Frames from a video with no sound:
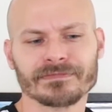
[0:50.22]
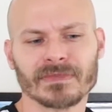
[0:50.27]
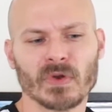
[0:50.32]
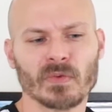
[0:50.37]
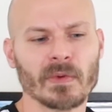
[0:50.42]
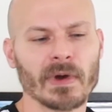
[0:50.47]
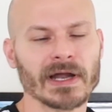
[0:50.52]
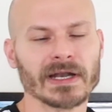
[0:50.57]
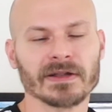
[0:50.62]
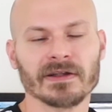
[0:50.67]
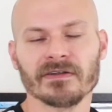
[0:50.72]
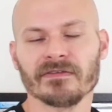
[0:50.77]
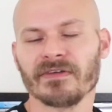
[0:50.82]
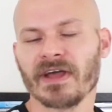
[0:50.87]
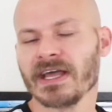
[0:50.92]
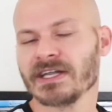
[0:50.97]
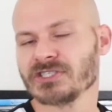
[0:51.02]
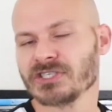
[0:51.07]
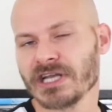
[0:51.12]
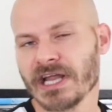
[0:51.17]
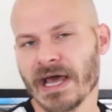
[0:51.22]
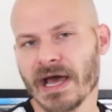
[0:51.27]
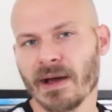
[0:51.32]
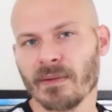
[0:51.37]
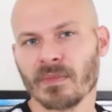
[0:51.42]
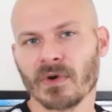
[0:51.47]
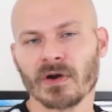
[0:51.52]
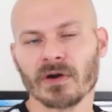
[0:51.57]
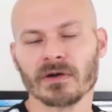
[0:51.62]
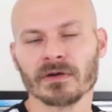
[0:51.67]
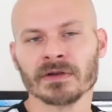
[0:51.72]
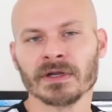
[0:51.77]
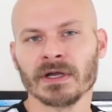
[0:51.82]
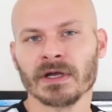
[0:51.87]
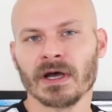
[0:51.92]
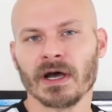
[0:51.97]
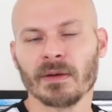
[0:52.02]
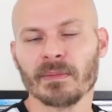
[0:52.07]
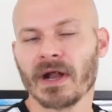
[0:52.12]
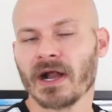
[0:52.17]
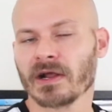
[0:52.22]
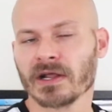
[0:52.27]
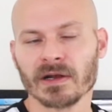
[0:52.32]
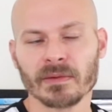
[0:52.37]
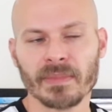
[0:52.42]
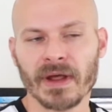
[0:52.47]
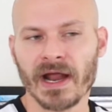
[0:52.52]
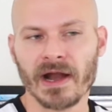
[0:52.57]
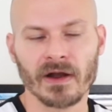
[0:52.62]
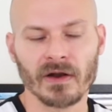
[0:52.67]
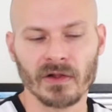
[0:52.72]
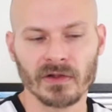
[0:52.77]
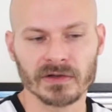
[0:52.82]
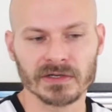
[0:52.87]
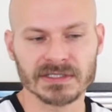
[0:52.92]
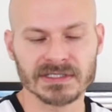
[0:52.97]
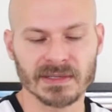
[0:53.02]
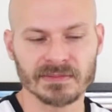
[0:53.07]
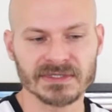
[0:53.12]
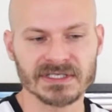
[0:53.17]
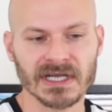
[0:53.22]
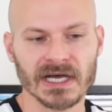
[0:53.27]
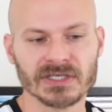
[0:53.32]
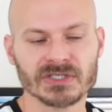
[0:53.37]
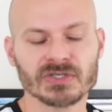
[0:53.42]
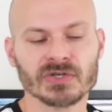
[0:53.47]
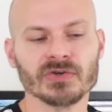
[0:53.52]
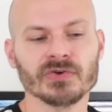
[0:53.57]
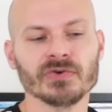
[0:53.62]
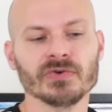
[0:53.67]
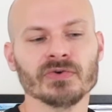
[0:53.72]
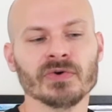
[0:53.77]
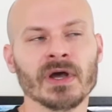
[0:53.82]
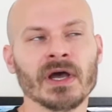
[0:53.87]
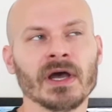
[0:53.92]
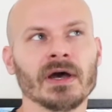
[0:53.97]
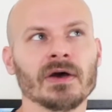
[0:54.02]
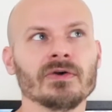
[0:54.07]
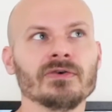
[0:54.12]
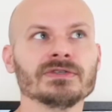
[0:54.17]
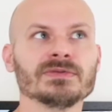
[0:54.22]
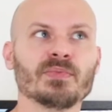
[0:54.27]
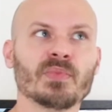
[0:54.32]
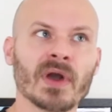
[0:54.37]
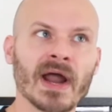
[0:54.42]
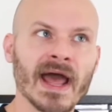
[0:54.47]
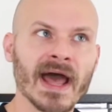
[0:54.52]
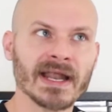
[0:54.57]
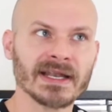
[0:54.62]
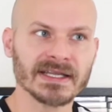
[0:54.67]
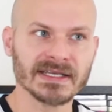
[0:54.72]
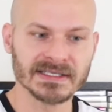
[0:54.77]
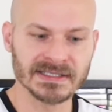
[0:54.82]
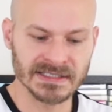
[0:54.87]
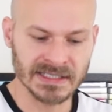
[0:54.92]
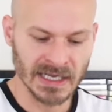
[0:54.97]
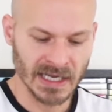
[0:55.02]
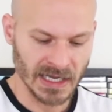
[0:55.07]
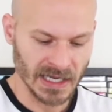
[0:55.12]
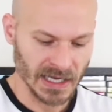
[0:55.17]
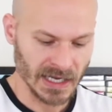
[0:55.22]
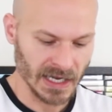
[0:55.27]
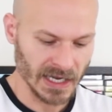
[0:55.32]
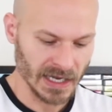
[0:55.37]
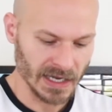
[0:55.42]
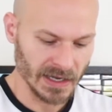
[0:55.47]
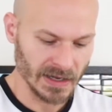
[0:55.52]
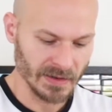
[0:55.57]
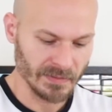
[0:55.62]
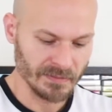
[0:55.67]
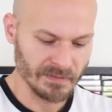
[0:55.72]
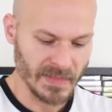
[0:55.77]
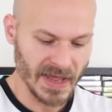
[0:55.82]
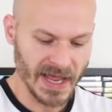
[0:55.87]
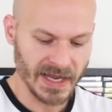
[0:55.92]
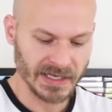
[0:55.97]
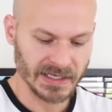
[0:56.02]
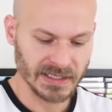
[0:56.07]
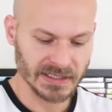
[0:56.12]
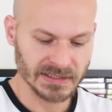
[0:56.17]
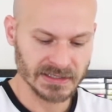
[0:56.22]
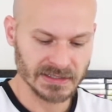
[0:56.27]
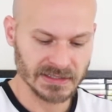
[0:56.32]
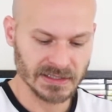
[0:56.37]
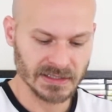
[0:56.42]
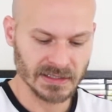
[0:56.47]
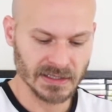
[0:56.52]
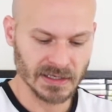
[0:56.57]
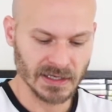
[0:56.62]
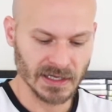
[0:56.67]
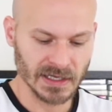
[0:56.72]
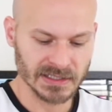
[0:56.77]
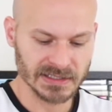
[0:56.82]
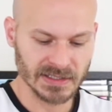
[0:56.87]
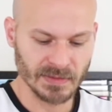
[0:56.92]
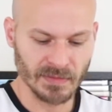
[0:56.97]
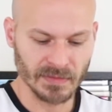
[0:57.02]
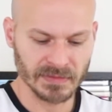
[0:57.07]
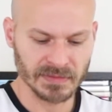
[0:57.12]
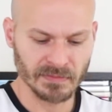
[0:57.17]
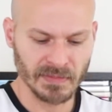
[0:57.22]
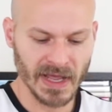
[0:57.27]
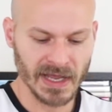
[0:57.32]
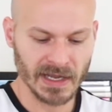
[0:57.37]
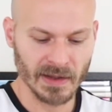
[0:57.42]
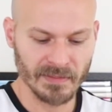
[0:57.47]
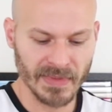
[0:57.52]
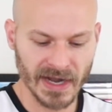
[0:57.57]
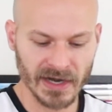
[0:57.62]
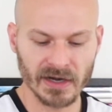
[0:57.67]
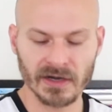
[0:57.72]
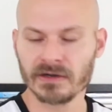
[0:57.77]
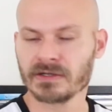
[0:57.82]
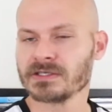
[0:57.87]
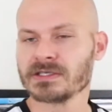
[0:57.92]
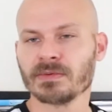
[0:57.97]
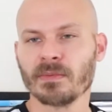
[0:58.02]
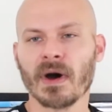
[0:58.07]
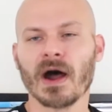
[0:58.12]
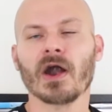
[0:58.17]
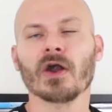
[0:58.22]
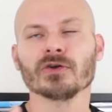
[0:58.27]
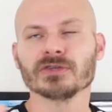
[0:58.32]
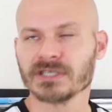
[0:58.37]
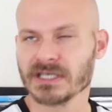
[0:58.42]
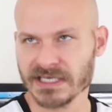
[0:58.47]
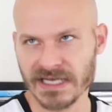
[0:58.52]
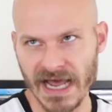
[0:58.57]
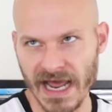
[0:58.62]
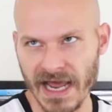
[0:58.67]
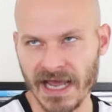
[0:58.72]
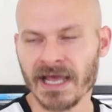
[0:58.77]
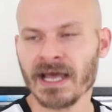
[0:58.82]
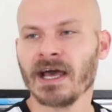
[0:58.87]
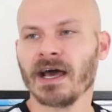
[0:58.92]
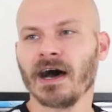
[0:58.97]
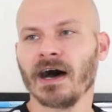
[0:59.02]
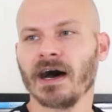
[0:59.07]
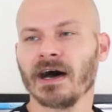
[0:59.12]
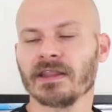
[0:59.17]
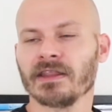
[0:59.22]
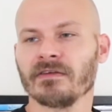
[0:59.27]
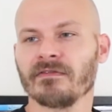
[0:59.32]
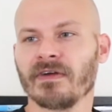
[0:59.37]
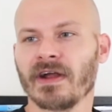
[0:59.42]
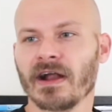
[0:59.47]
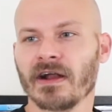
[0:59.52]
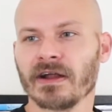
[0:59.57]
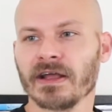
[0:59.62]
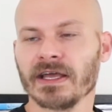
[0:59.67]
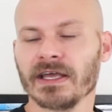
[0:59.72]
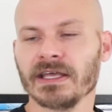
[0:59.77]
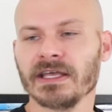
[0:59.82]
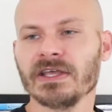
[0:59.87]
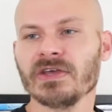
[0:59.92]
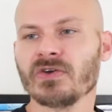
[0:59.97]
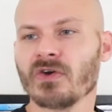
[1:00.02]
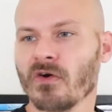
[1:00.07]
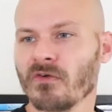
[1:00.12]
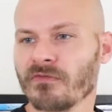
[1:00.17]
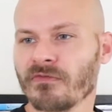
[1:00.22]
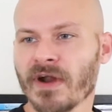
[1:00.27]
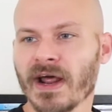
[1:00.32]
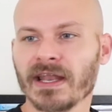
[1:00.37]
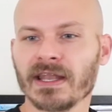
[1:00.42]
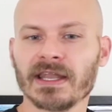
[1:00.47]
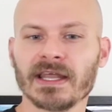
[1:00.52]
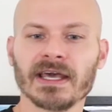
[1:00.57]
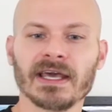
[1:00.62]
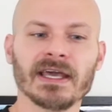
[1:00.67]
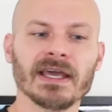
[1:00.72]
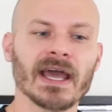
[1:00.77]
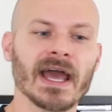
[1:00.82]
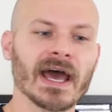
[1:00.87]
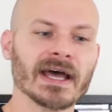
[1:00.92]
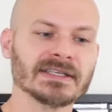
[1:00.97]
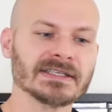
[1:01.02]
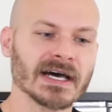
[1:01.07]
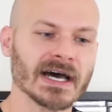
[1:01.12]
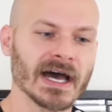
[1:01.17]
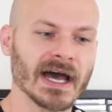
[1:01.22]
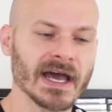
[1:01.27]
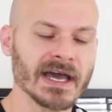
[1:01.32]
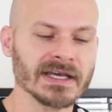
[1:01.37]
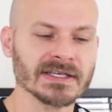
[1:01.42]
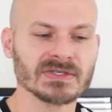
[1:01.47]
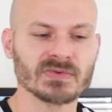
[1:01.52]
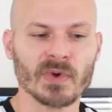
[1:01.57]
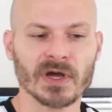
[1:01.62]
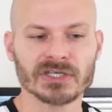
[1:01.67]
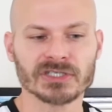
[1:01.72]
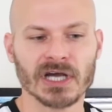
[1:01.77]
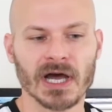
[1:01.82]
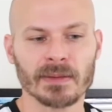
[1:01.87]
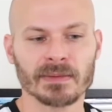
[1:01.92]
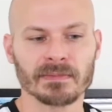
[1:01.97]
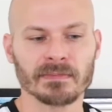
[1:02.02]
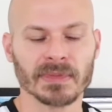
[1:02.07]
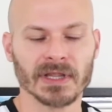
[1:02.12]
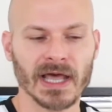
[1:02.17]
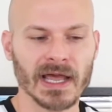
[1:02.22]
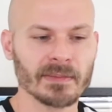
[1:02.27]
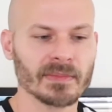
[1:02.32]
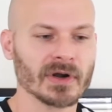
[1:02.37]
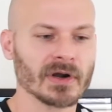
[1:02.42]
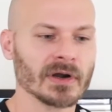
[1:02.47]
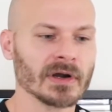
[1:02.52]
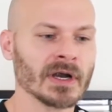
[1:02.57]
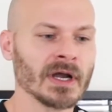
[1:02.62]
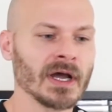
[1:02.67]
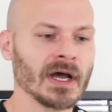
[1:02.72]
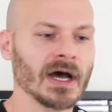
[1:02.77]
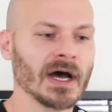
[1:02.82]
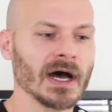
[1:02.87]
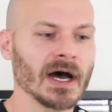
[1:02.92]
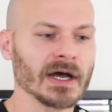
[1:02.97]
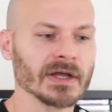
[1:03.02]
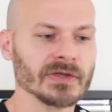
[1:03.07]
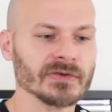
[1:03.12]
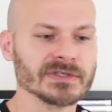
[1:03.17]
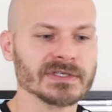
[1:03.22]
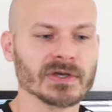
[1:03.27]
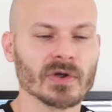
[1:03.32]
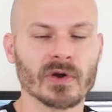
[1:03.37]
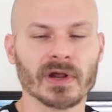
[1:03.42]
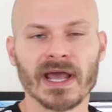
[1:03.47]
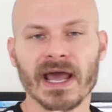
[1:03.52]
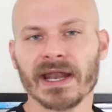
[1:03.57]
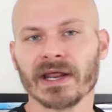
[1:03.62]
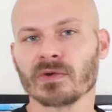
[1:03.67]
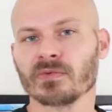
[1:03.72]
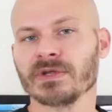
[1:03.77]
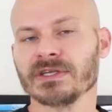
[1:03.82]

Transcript: reminded of H&M or American Apparel or some such, whose brand is make a better tomorrow today. They're very eco-friendly, anti-sweatshop labor, using organic